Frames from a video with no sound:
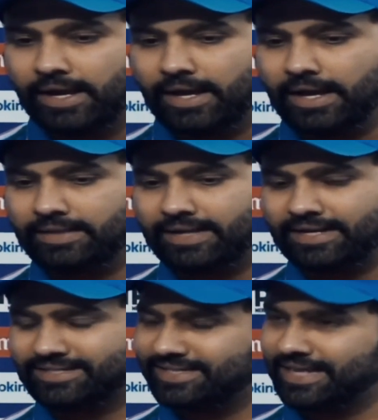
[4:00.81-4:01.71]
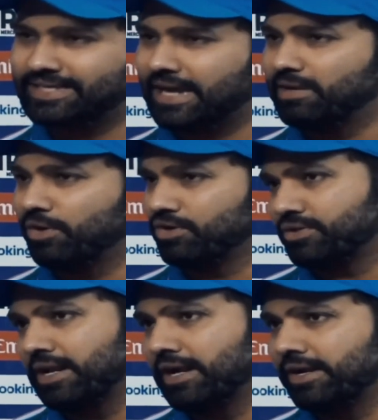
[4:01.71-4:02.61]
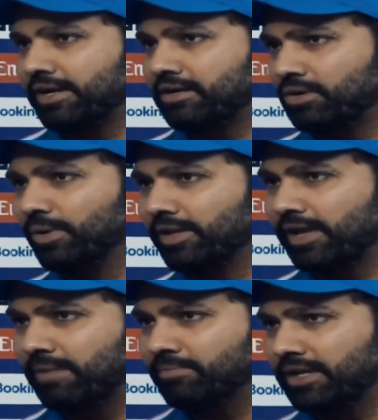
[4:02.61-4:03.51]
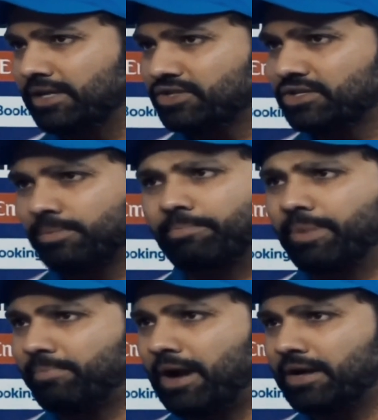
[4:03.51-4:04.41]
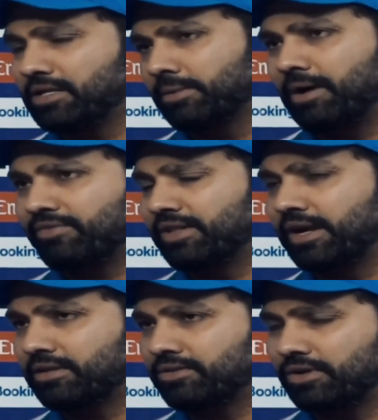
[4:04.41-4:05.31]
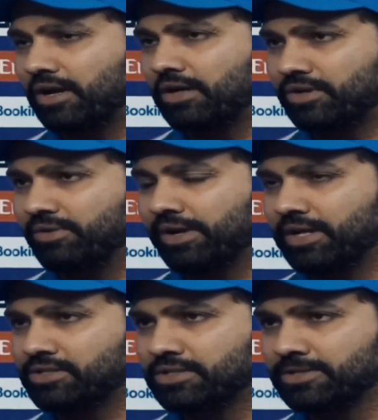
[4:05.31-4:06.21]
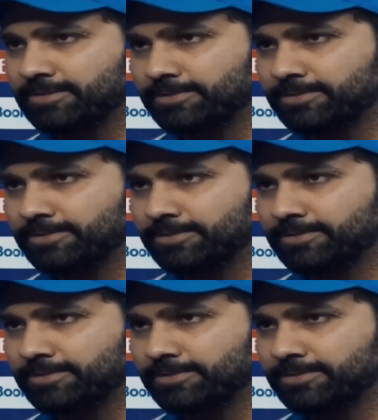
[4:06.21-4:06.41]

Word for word: and that's exactly what Australia did to win the game. They stitched a big partnership after that three wickets.